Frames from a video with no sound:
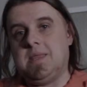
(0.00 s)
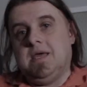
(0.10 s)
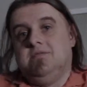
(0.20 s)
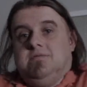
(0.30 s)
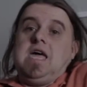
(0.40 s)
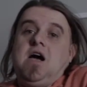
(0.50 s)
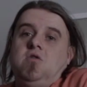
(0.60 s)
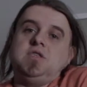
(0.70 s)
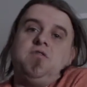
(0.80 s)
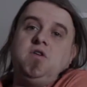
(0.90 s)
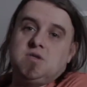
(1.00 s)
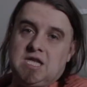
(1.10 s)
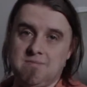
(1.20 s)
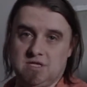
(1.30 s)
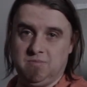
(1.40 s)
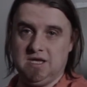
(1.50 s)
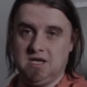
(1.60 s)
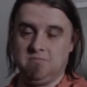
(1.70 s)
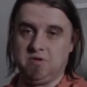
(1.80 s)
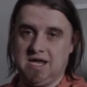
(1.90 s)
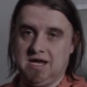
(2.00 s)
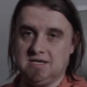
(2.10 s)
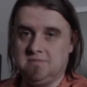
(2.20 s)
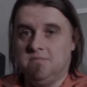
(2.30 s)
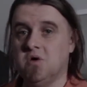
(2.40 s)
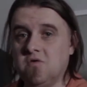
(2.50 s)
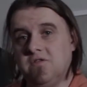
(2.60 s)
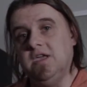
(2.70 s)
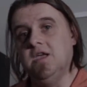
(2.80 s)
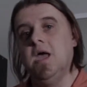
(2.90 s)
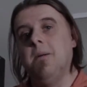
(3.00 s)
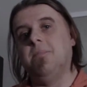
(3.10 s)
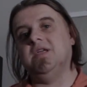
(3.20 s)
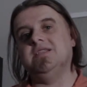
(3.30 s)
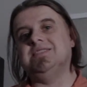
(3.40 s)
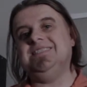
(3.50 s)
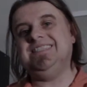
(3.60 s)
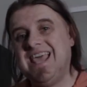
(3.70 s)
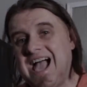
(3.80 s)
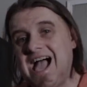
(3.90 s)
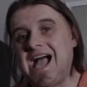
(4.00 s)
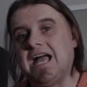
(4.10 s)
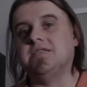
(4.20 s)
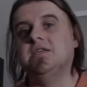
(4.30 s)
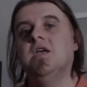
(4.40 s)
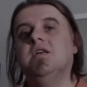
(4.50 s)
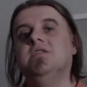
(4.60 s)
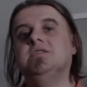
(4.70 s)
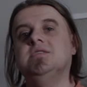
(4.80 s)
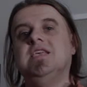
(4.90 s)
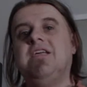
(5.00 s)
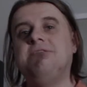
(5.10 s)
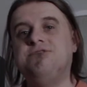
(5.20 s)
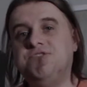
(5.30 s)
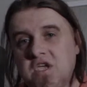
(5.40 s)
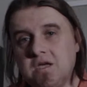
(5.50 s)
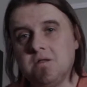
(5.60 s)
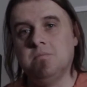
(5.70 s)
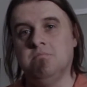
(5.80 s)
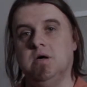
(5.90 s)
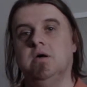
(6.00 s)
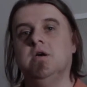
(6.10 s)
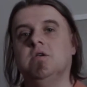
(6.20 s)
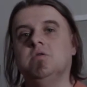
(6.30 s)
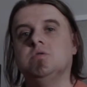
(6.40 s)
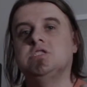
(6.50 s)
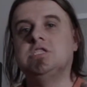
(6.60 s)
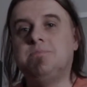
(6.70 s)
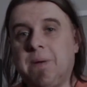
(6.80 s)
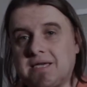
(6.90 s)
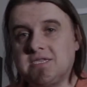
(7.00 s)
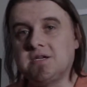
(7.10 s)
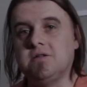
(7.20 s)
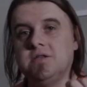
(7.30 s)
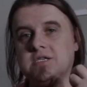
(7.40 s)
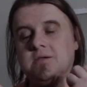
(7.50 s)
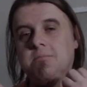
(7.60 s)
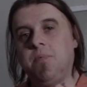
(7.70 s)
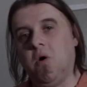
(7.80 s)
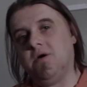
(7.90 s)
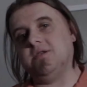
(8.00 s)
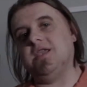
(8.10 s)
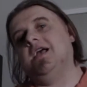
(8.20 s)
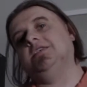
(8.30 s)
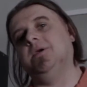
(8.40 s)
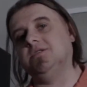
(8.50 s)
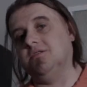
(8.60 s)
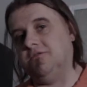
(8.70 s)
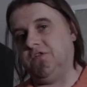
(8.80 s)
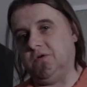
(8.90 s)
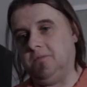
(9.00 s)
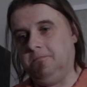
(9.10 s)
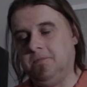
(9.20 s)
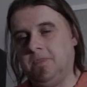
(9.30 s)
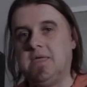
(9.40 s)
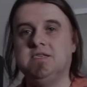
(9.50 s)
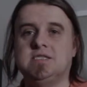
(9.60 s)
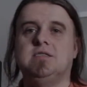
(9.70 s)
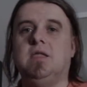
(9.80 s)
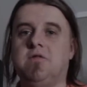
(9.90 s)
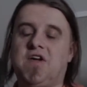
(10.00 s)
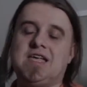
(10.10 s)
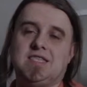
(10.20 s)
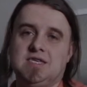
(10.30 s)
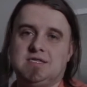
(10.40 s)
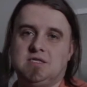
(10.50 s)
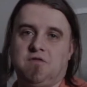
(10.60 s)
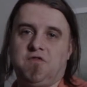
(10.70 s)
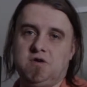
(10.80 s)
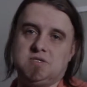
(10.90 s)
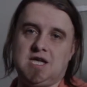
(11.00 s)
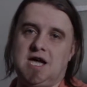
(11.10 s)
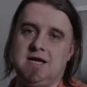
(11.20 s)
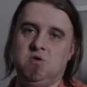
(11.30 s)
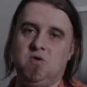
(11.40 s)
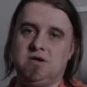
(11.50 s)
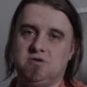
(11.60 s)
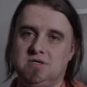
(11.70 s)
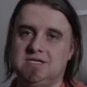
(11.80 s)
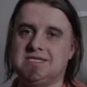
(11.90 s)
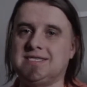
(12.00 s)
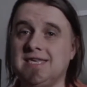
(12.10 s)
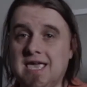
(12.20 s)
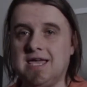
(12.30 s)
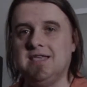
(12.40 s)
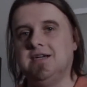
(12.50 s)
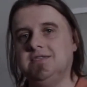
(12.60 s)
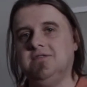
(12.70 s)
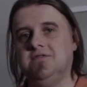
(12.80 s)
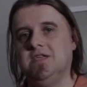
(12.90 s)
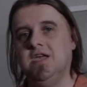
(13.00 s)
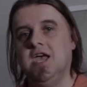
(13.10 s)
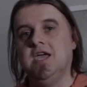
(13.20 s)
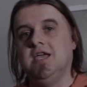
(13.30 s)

and then now is the first time it's being played as a movie, but it's not. This is a film. Spectacle is an important aspect of film. And the fact that this is the first time you actually see any activity